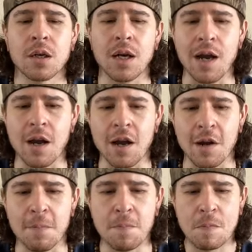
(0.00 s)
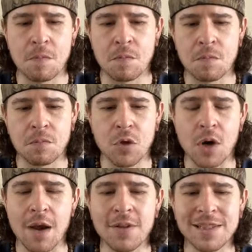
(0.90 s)
you're
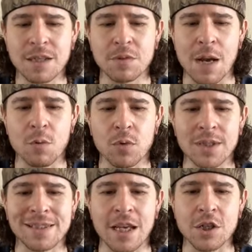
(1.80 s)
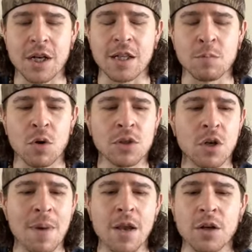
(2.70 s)
having some type of realization, and it's more so
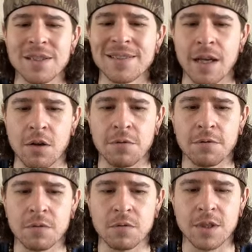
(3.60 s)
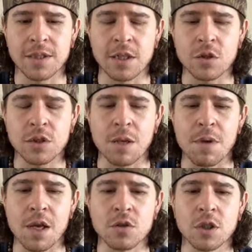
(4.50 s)
about yourself. This is interesting
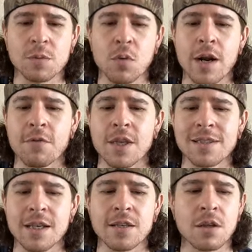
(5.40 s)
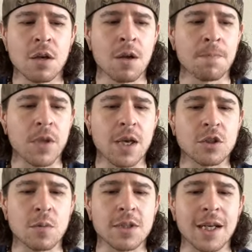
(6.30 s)
because ultimately, whatever this is, it's
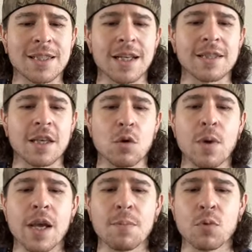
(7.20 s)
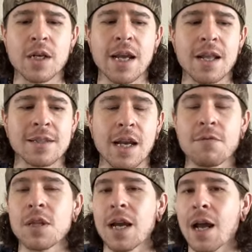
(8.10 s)
almost like I said, it's like you wake up one day and it's like
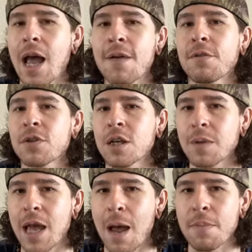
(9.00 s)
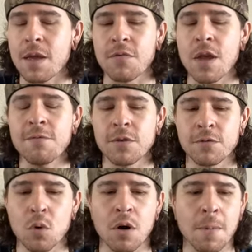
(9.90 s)
everything, I have everything to be happy and thankful
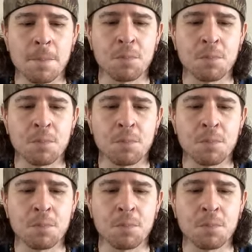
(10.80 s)
for.